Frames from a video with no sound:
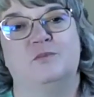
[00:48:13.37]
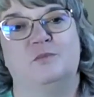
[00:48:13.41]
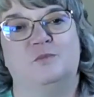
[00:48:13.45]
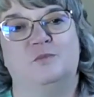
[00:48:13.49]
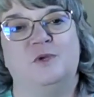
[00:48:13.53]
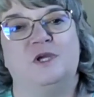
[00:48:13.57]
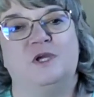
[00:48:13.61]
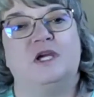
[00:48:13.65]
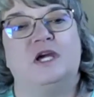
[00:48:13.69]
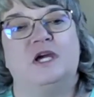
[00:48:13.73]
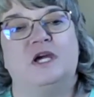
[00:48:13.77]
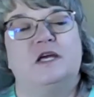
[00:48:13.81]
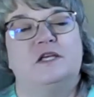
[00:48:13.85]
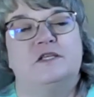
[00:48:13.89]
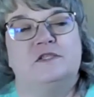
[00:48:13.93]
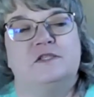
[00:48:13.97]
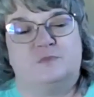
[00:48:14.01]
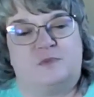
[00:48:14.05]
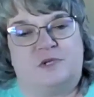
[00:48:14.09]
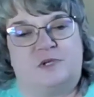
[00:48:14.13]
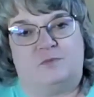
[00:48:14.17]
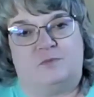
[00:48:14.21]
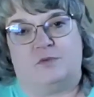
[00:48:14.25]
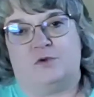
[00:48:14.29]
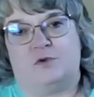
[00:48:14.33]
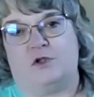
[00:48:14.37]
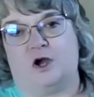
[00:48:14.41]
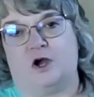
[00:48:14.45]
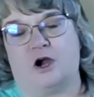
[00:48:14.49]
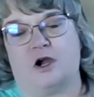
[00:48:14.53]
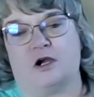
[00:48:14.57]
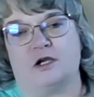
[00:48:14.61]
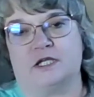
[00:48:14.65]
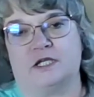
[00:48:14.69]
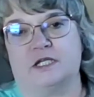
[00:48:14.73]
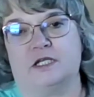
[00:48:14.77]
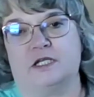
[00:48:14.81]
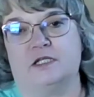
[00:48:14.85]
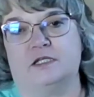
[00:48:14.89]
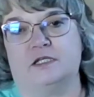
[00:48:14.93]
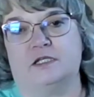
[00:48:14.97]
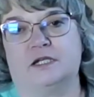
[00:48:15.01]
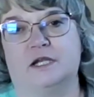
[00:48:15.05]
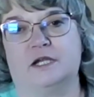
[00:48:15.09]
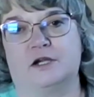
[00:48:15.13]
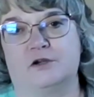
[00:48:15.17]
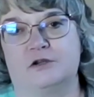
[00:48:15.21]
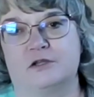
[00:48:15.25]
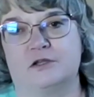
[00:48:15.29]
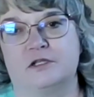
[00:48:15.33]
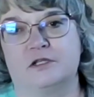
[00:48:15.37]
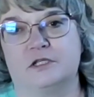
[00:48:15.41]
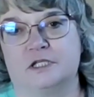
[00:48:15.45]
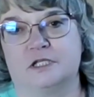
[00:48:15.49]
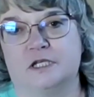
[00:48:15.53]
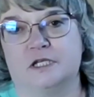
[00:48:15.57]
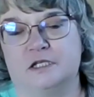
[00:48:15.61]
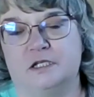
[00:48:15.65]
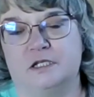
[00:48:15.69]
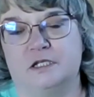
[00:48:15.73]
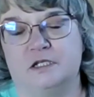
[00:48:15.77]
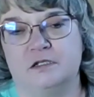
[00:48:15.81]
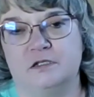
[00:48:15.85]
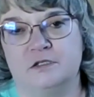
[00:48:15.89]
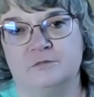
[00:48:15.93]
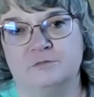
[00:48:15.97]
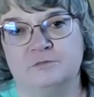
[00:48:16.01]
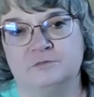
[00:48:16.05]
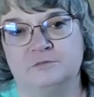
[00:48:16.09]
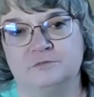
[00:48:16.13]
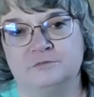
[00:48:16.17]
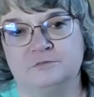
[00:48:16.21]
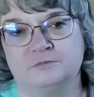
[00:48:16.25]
because people aren't getting the care that they need.